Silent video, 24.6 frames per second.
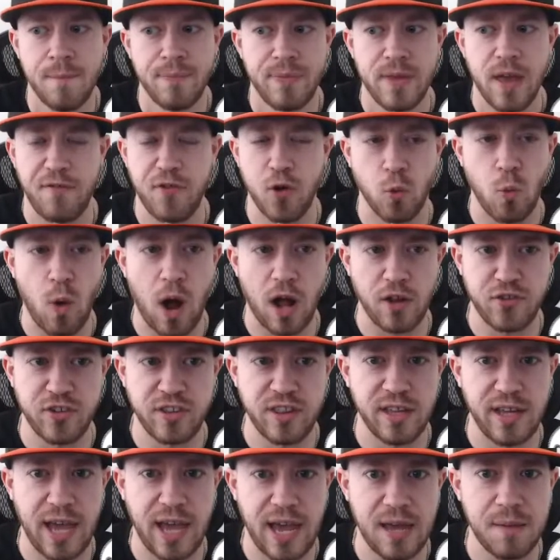If you're watching
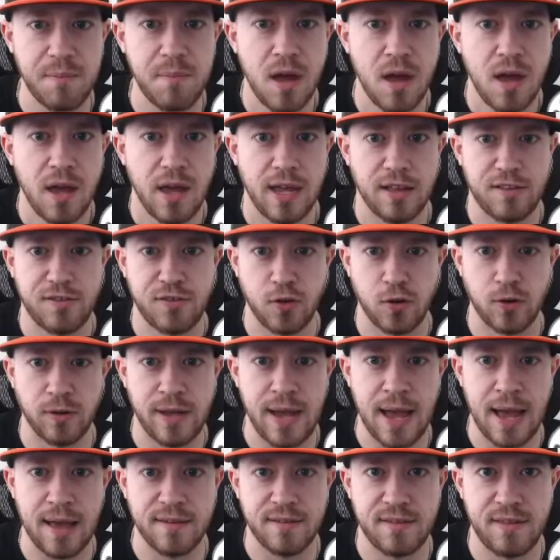the game, it certainly
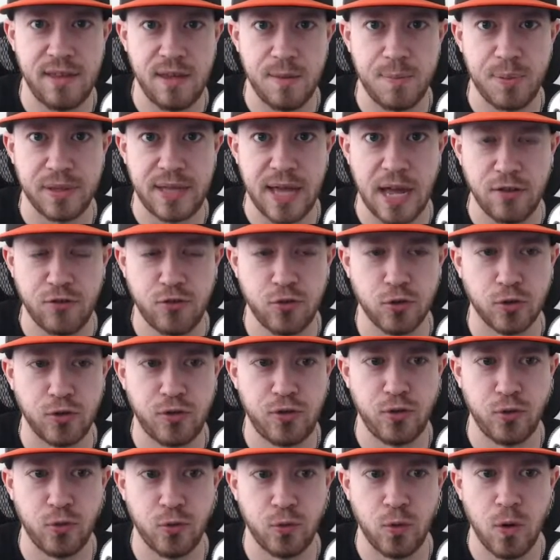has the potential
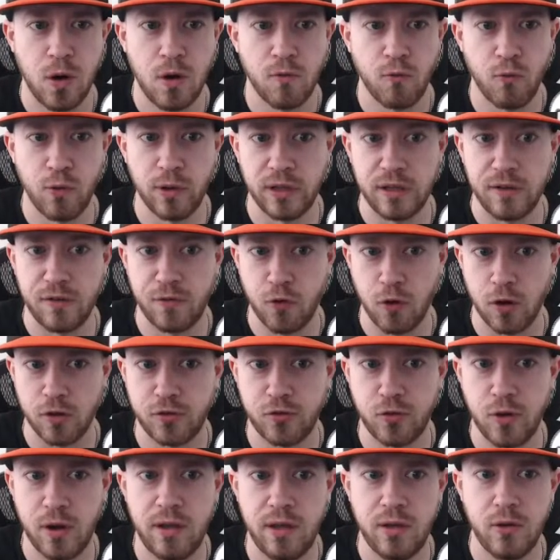to really
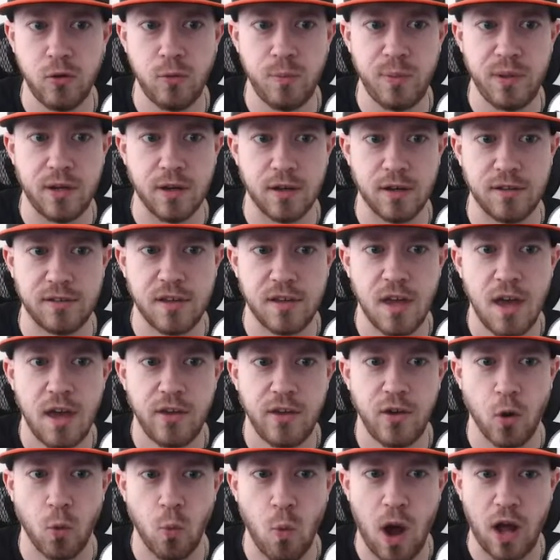frustrate you because
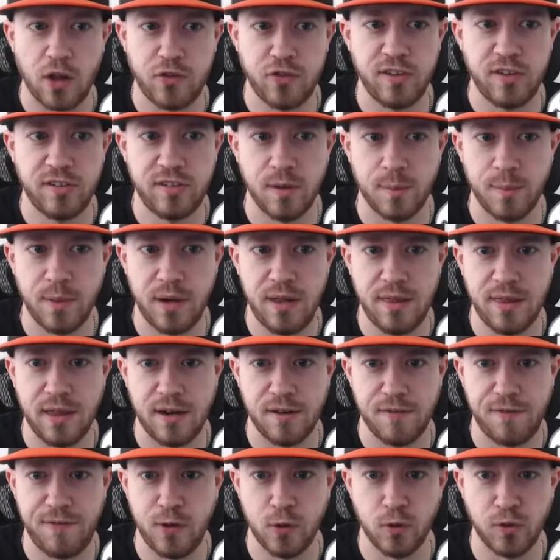you're watching somebody that
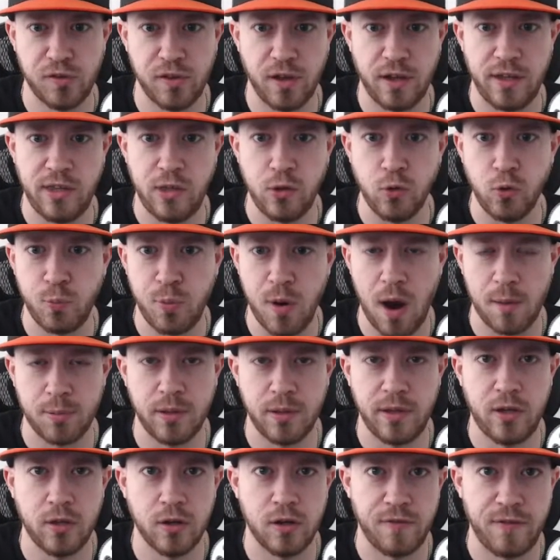it feels like you
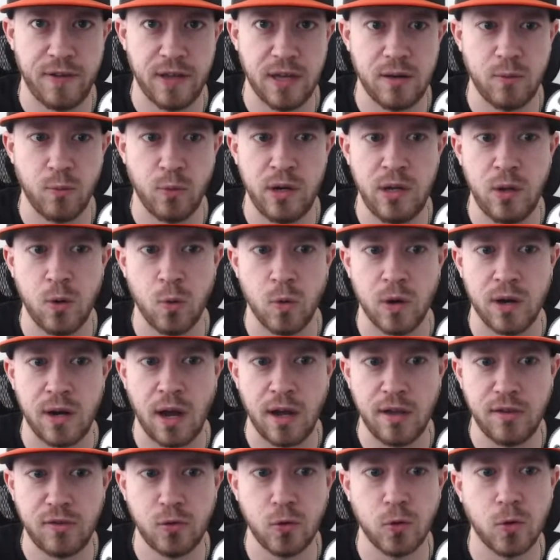probably could have hit when you were in
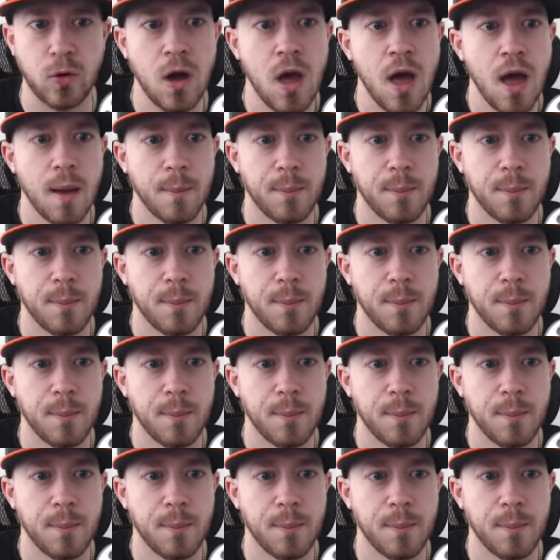high school,